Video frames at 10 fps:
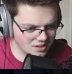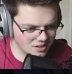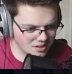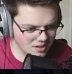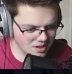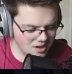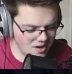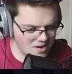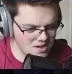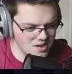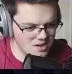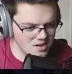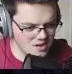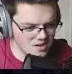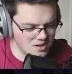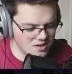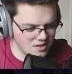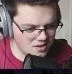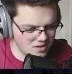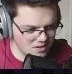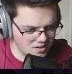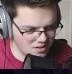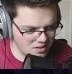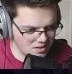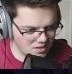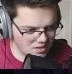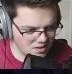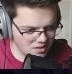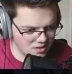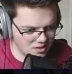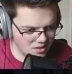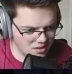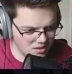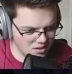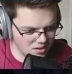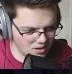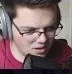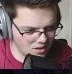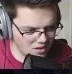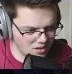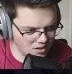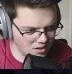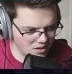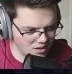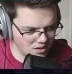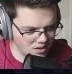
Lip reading: Nobody speaks.